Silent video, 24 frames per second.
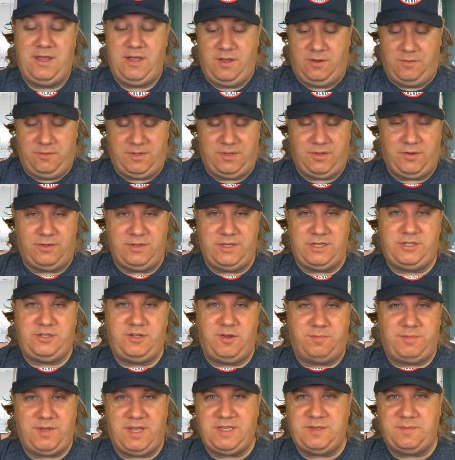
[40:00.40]
with all these
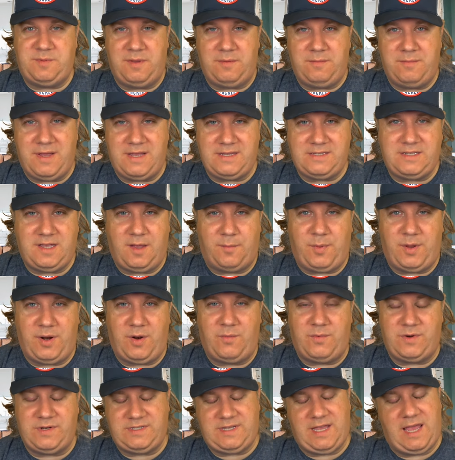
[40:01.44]
ship dates being messed up, I
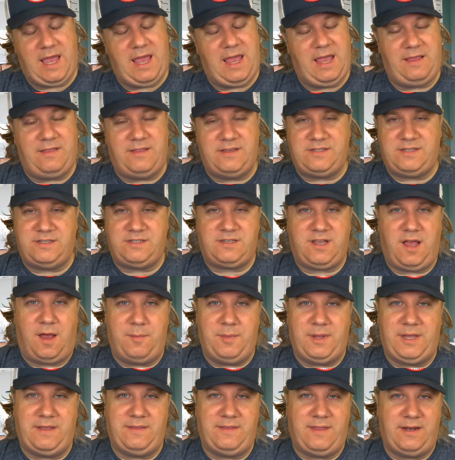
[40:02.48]
don't want to say, hey, this is
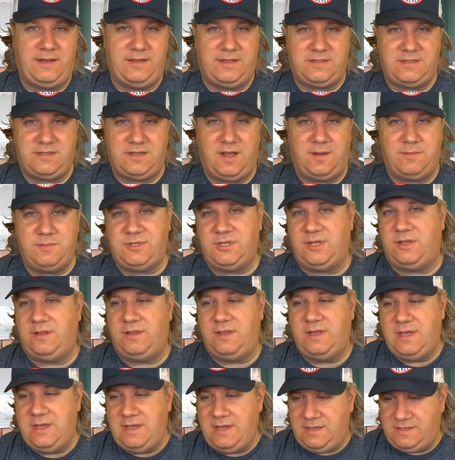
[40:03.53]
coming, and then it doesn't come till
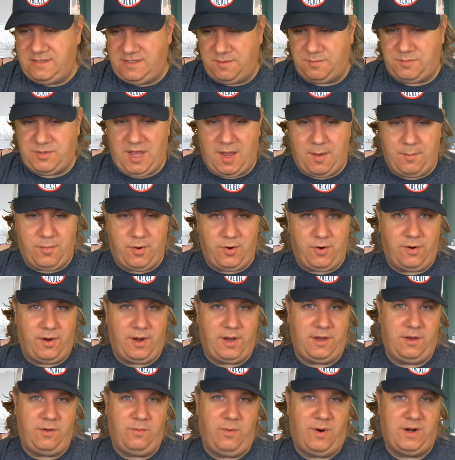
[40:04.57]
September,
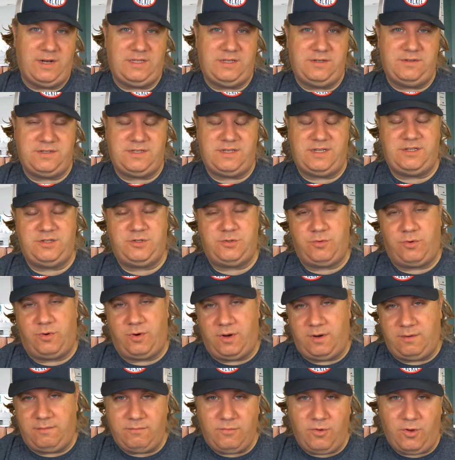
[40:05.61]
and you wanted to use it inshore
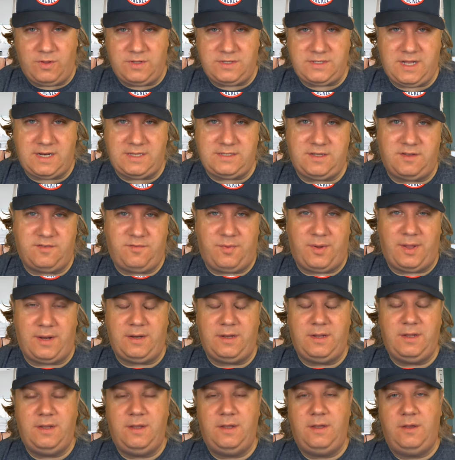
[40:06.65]
and all this kind of stuff. But
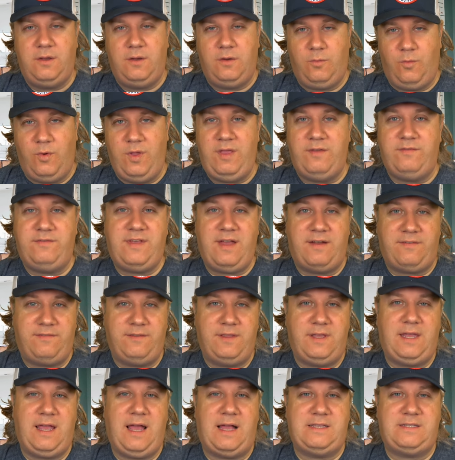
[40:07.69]
we have
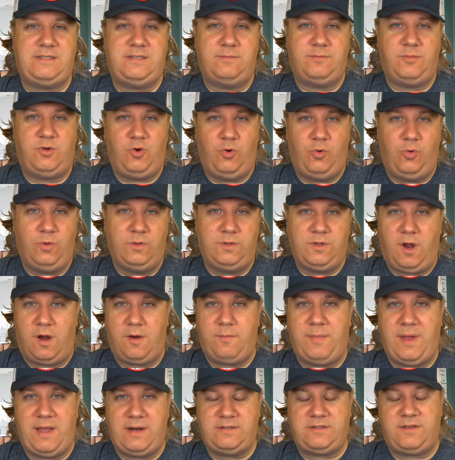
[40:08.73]
definitely got some cool
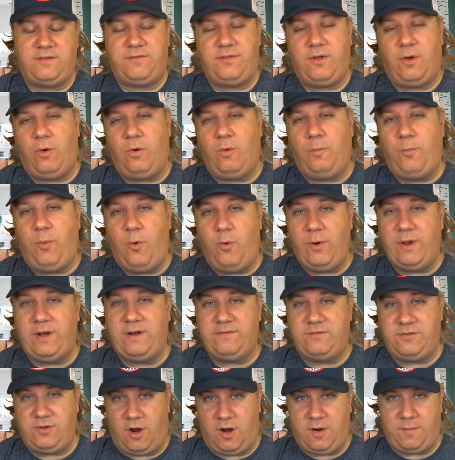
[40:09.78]
dark matter stuff. The whole point
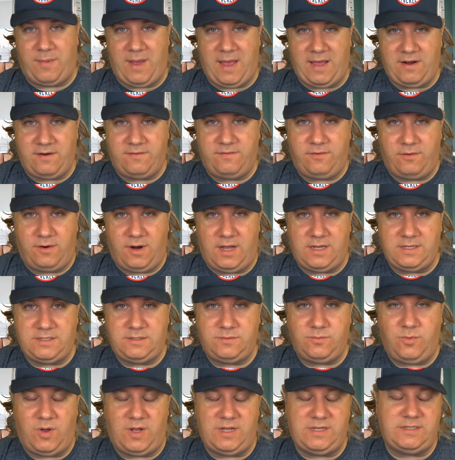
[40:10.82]
of dark matter for
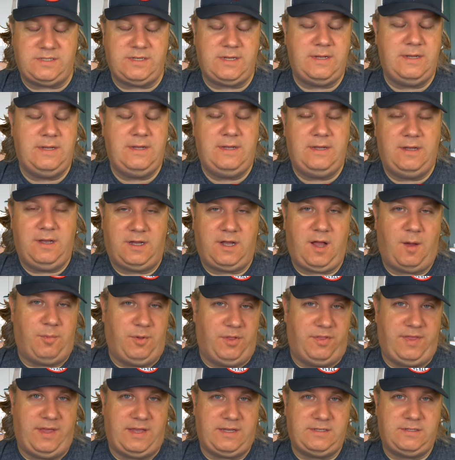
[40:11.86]
us was a couple
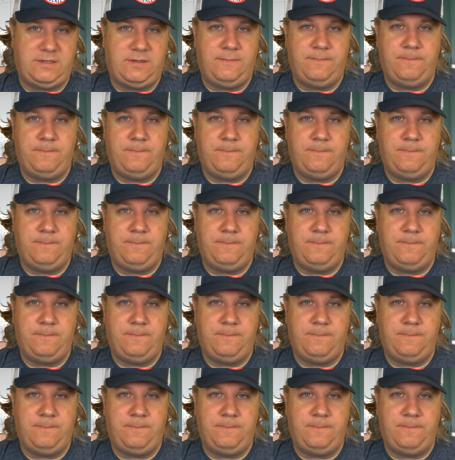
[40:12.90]
of things.